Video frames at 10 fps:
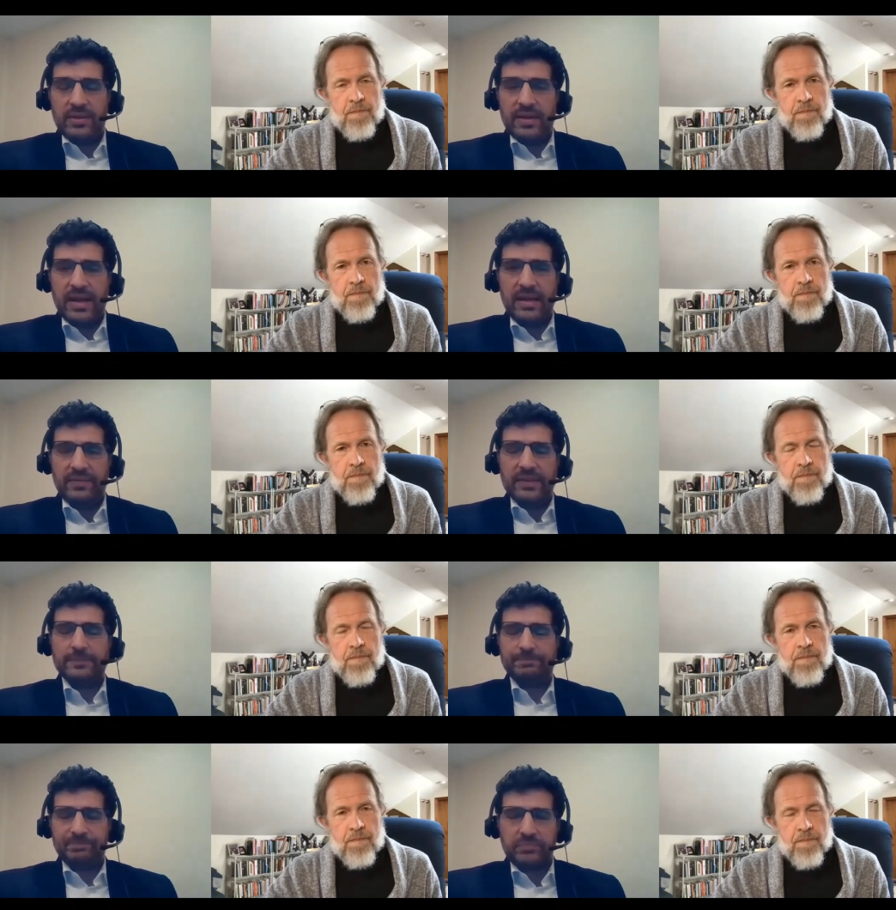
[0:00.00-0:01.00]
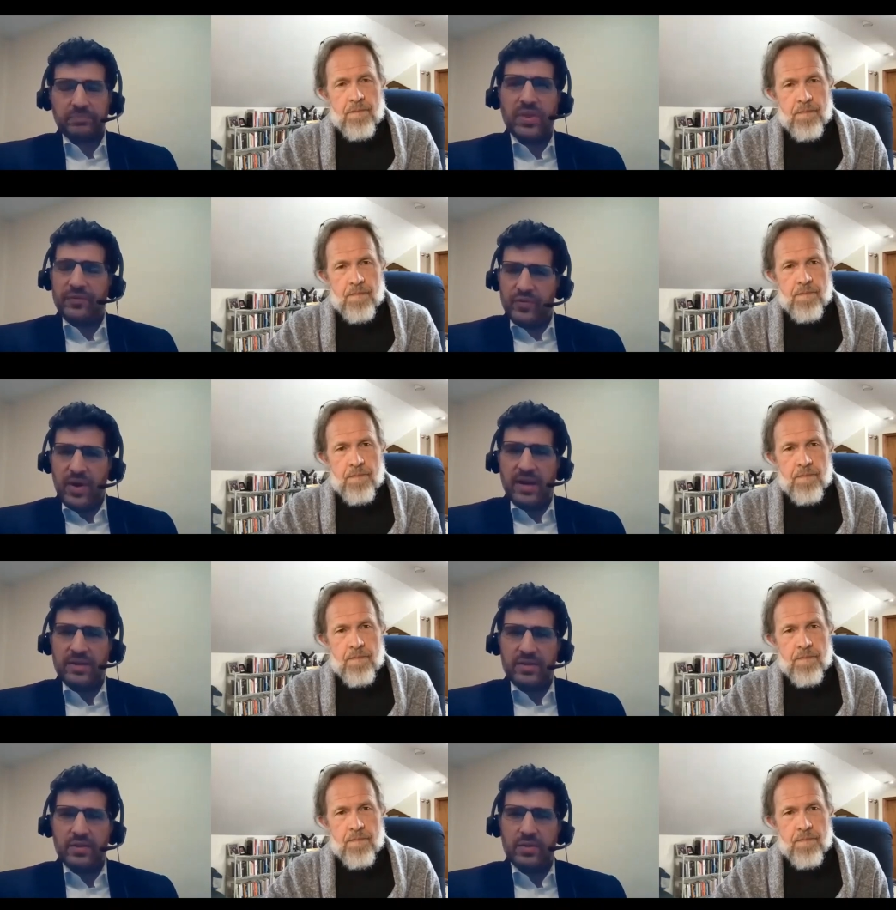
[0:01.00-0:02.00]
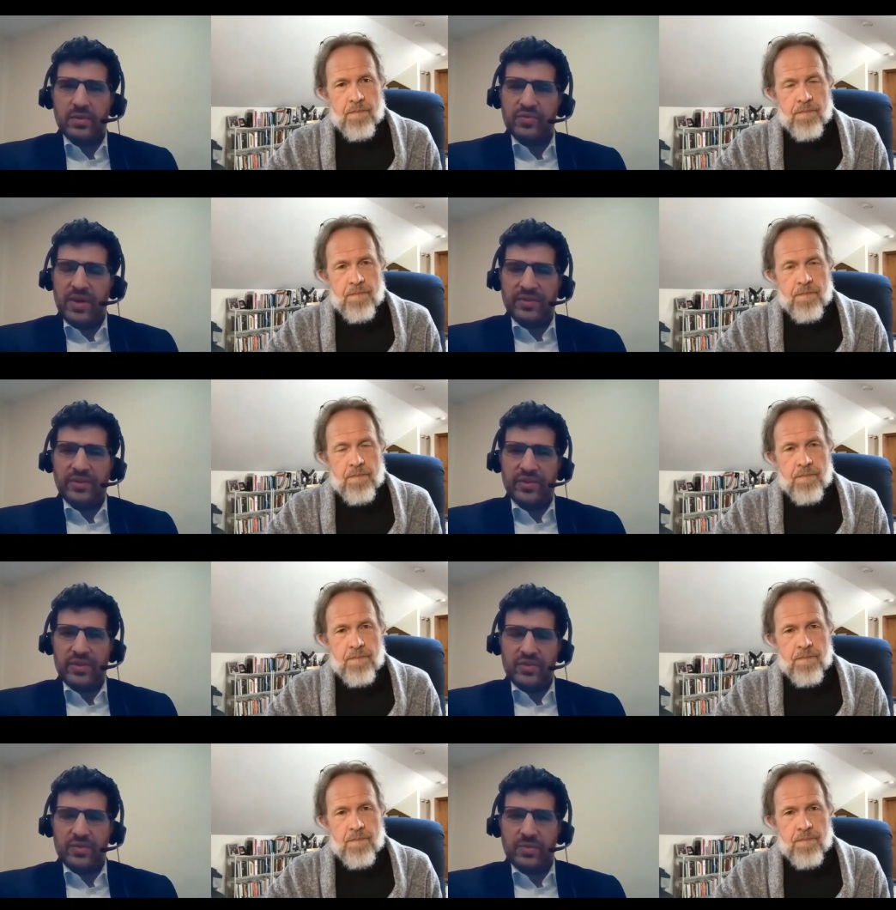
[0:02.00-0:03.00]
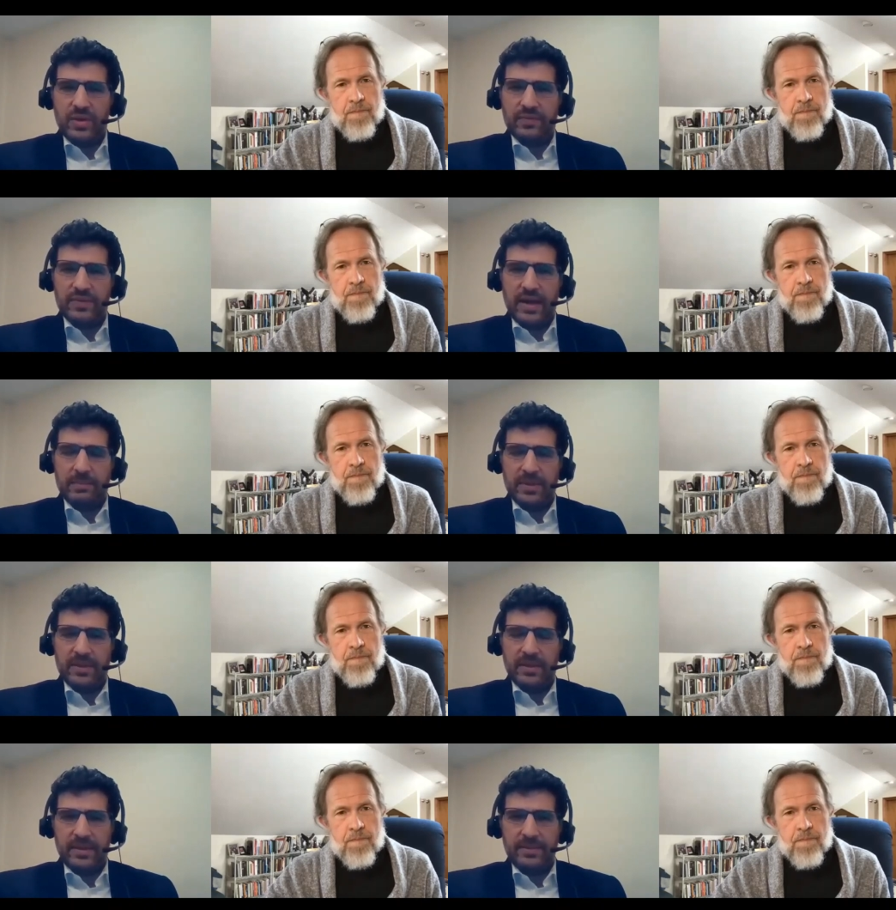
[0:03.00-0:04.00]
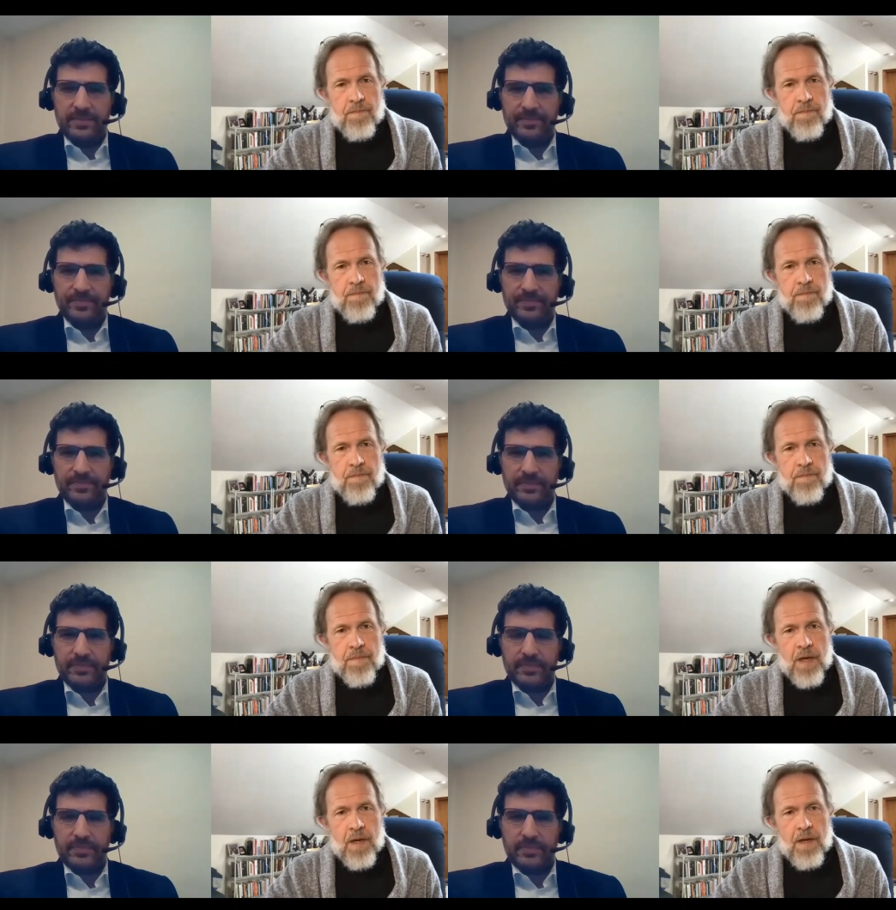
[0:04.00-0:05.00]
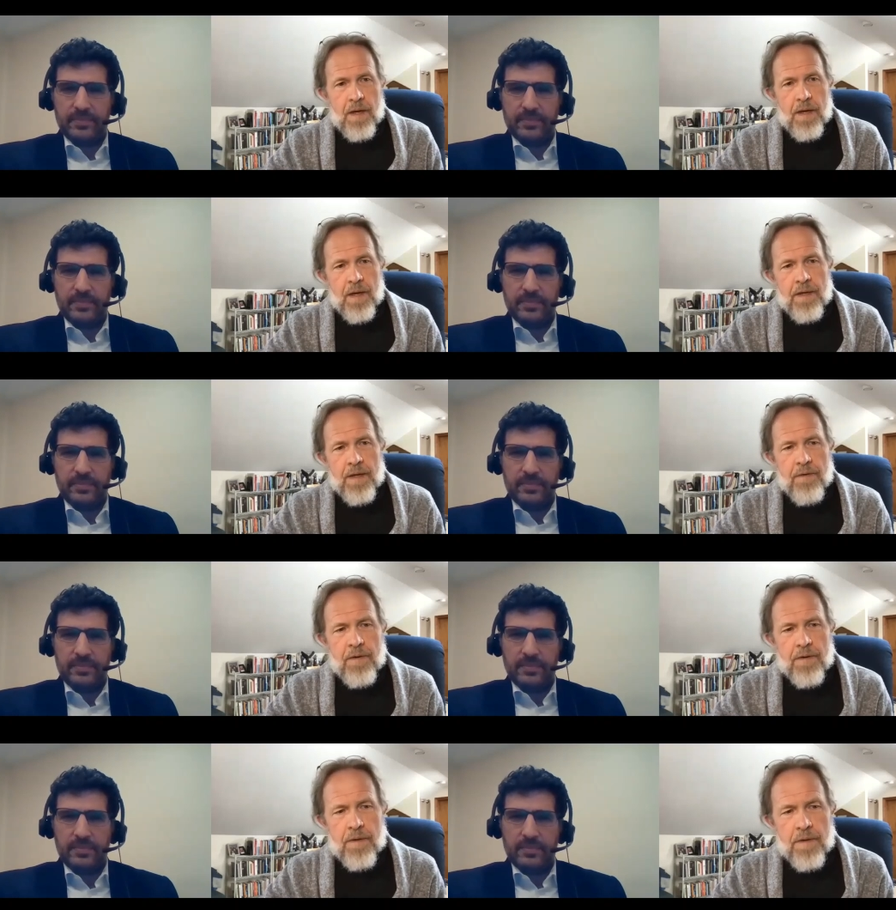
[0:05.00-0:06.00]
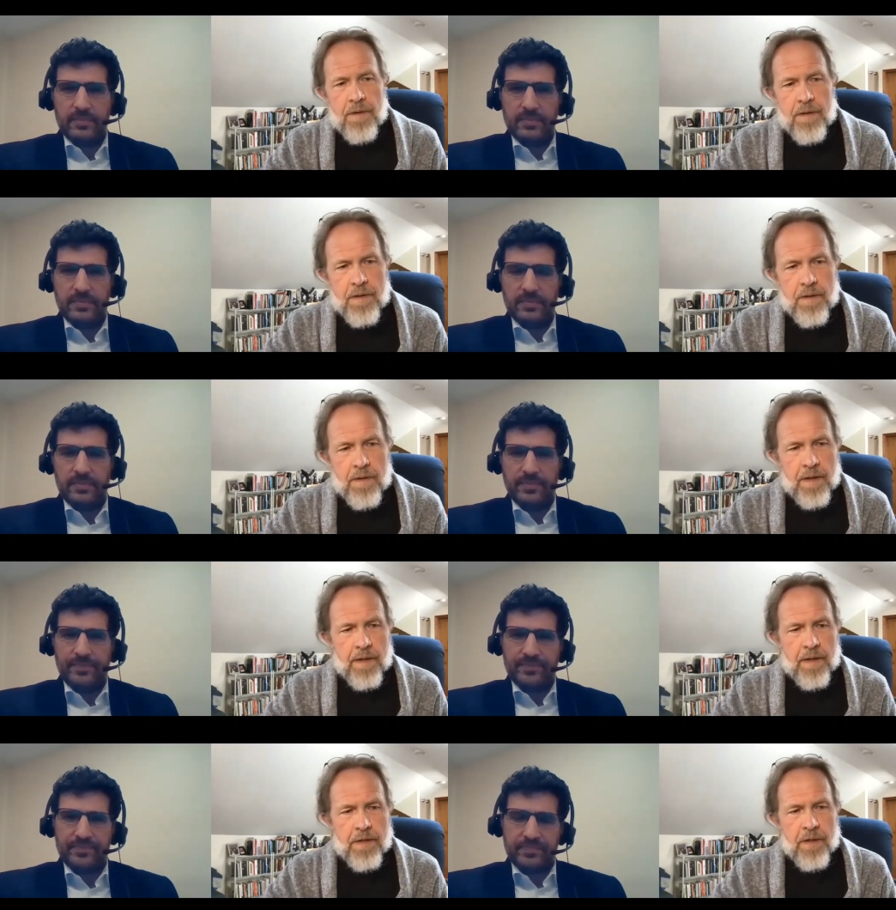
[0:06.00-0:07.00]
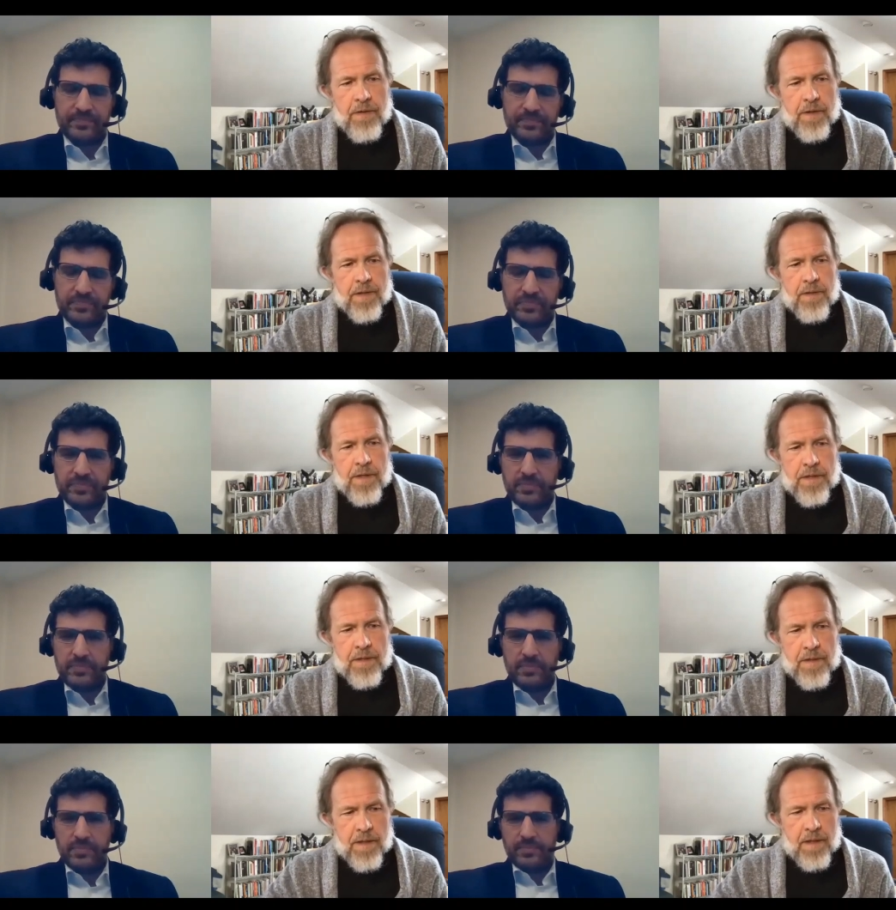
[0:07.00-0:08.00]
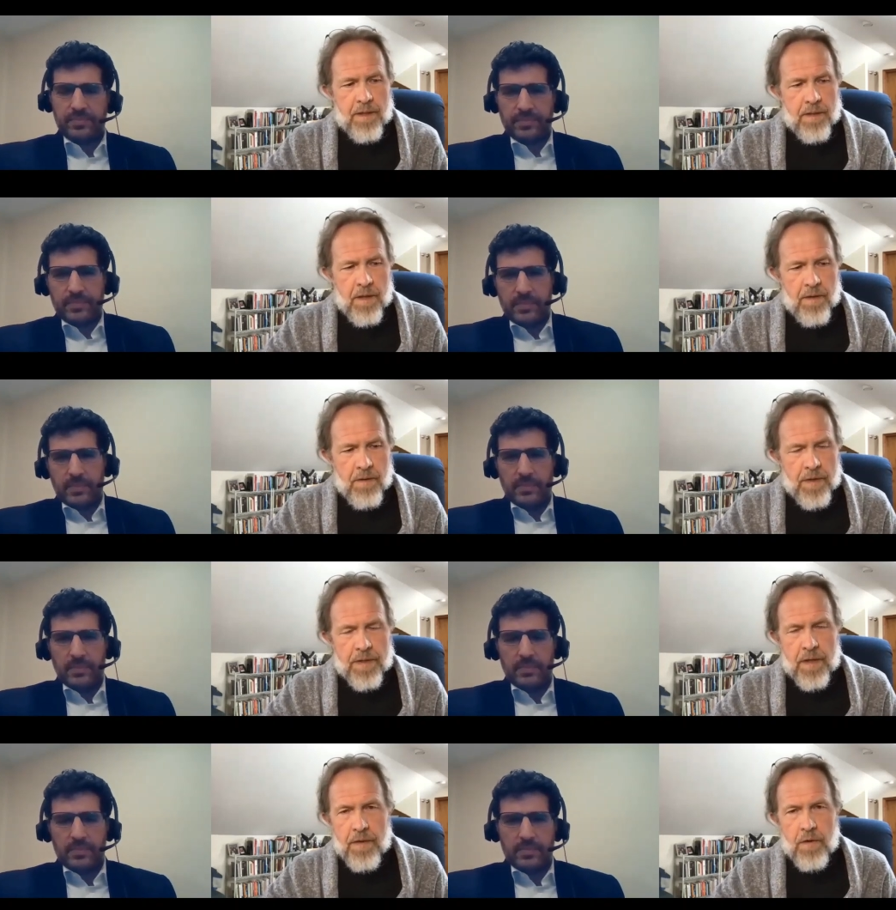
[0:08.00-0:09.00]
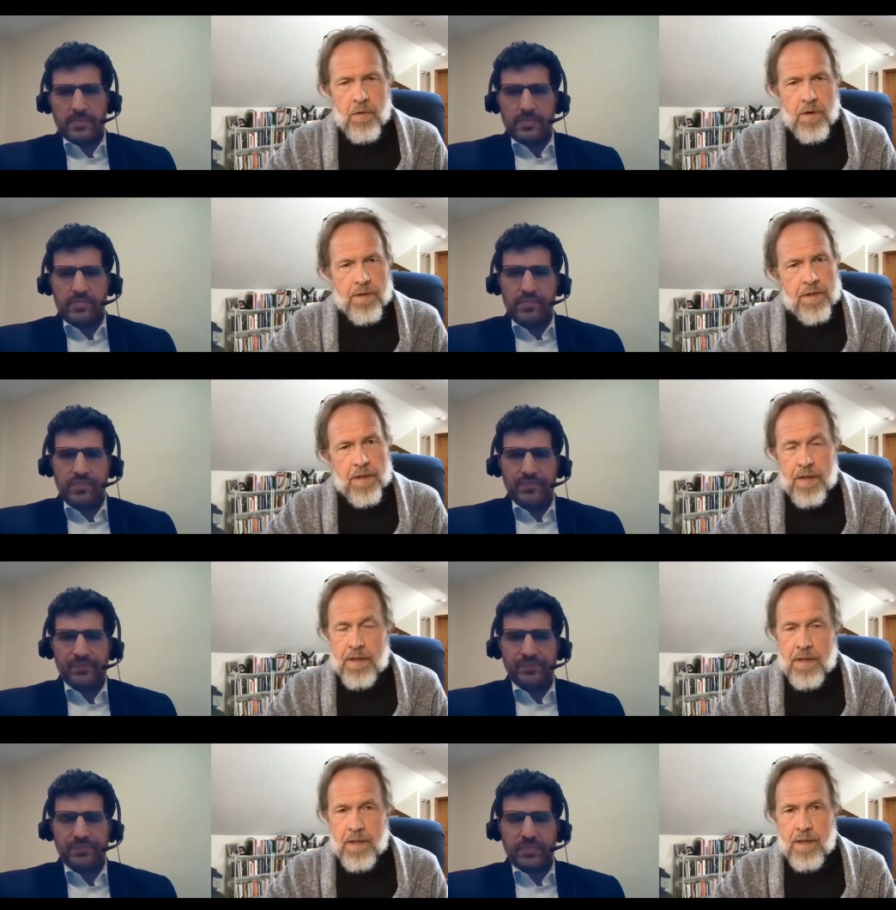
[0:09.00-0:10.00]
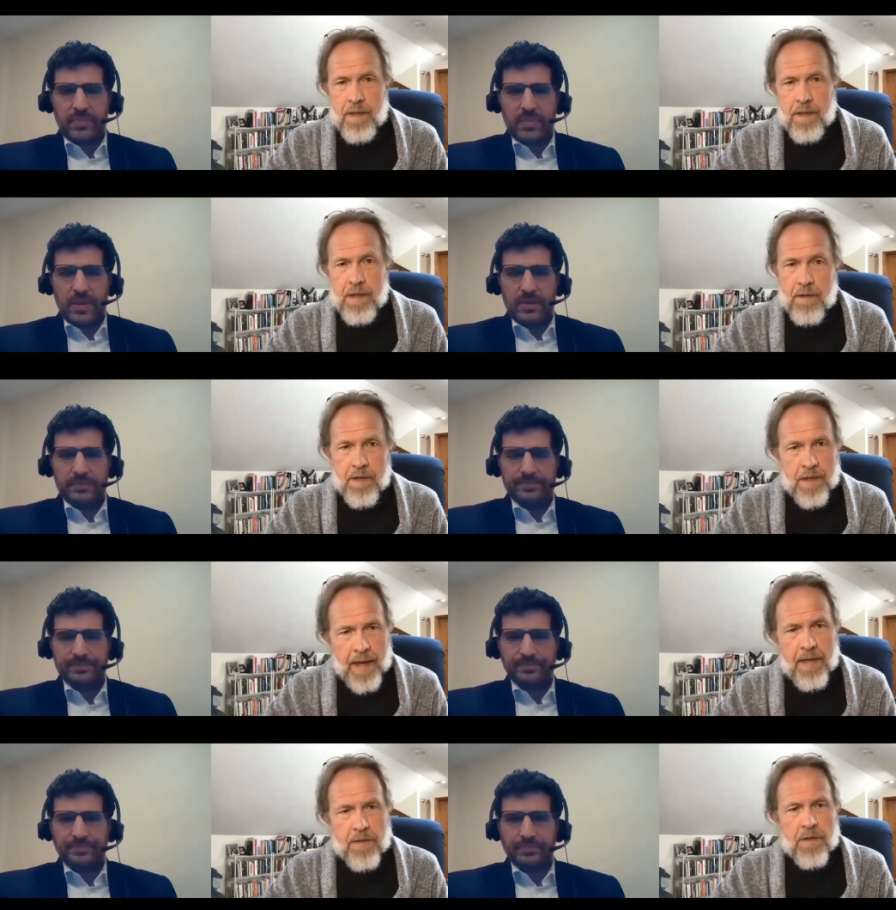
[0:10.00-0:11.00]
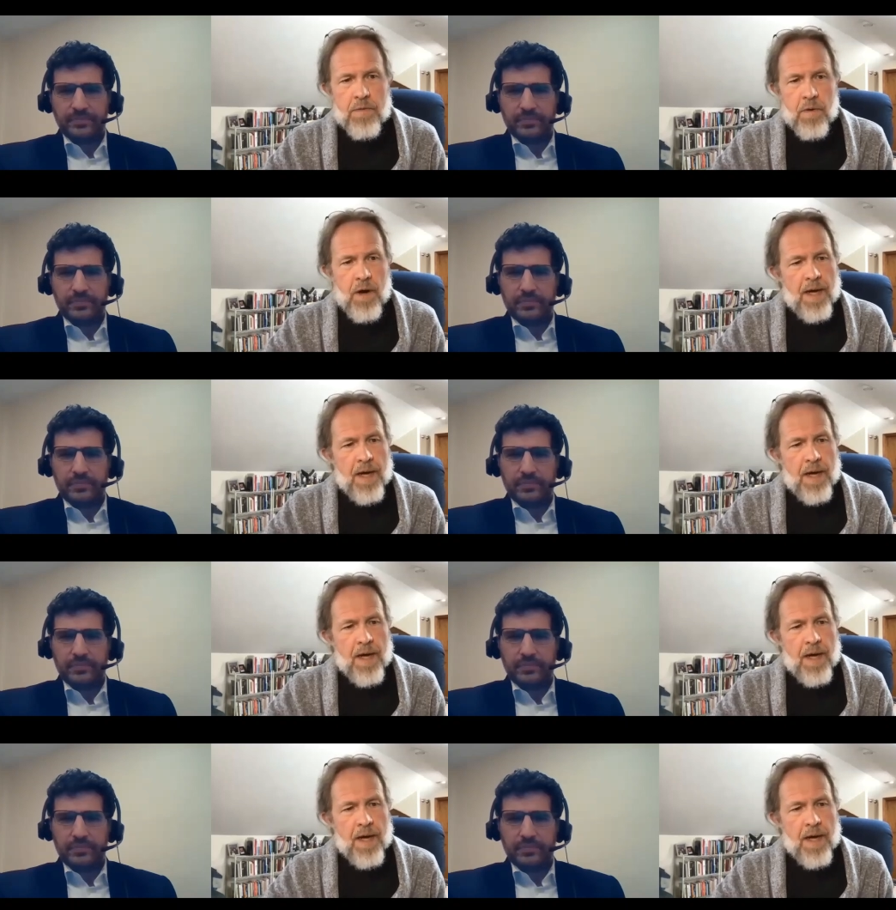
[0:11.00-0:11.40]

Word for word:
Speaker 1: that I live in, where they've tried to address this issue of liability.
Speaker 2: Another issue that's arisen in the courts and here in Kansas, where